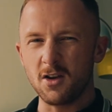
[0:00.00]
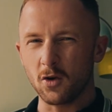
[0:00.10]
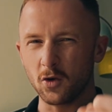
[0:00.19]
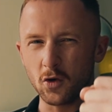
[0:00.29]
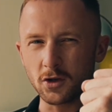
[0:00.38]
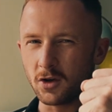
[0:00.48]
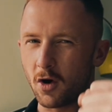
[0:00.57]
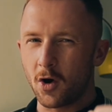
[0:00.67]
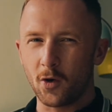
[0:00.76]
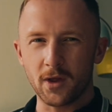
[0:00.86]
You're using
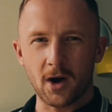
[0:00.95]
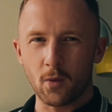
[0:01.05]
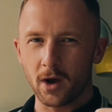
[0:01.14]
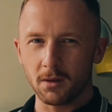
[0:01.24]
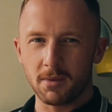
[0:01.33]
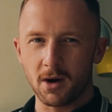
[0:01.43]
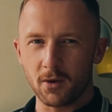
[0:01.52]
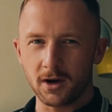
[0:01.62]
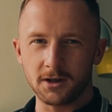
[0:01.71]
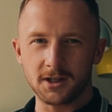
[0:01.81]
all that
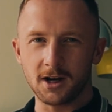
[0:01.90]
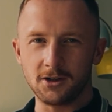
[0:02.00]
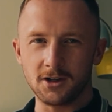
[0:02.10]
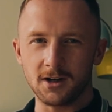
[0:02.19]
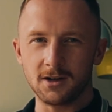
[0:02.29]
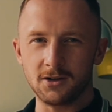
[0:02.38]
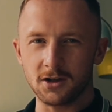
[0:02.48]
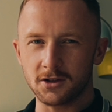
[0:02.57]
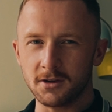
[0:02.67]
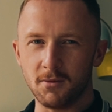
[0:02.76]
willpower inside you
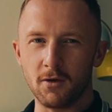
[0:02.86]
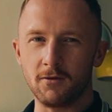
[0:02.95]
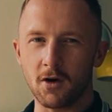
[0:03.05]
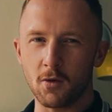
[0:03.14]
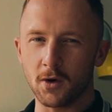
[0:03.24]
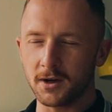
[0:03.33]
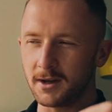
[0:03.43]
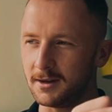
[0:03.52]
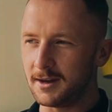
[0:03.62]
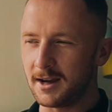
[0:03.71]
just to move
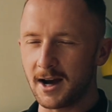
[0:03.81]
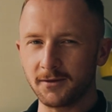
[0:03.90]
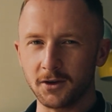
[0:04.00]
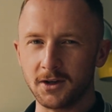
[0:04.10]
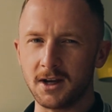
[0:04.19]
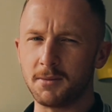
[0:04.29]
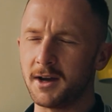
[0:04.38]
forward day after day.